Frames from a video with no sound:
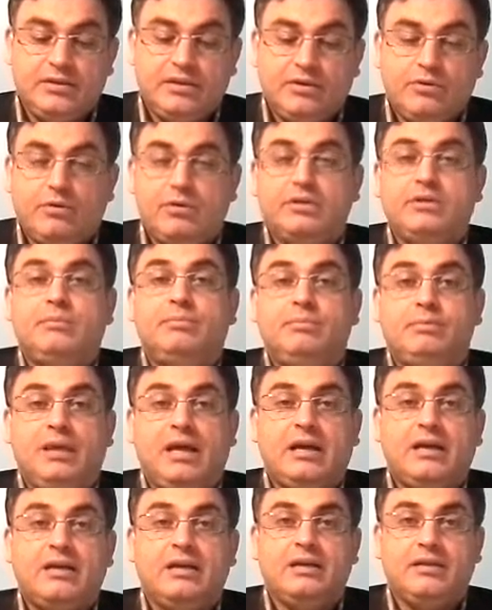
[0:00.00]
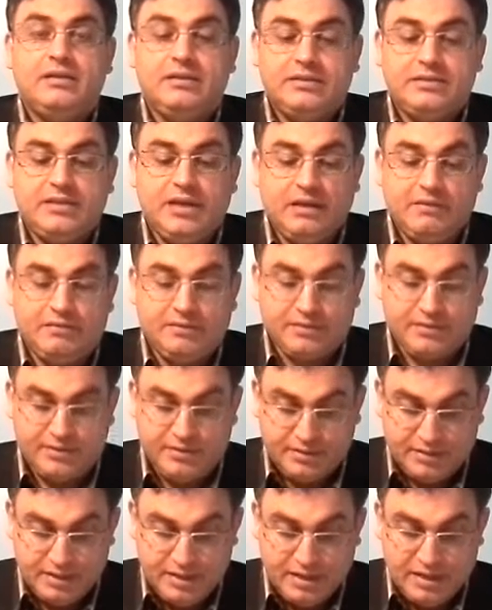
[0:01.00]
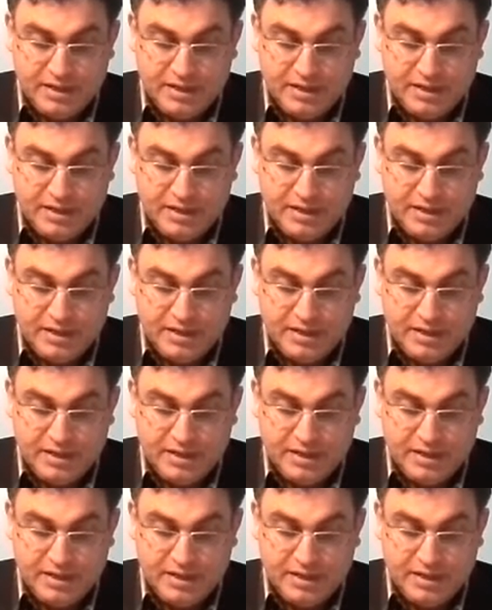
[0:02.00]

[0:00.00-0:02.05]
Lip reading: they call it block ciphers.